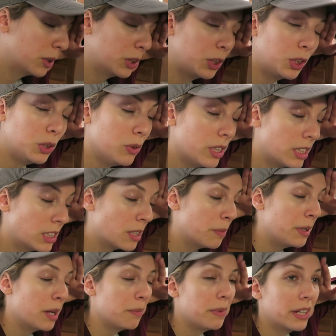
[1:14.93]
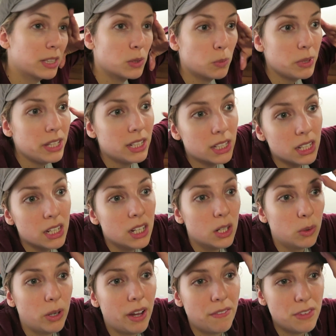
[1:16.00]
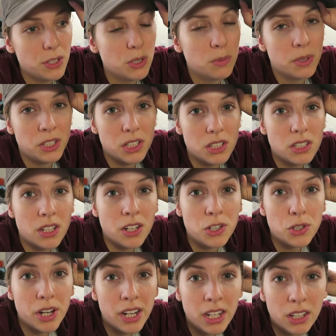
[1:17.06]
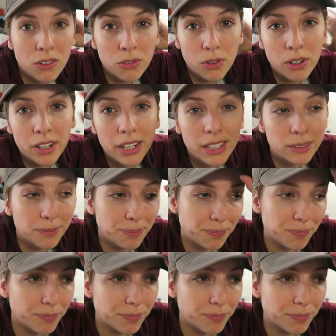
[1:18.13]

or a shoot that's coming up next week where I have to do a bunch of stunt training for it.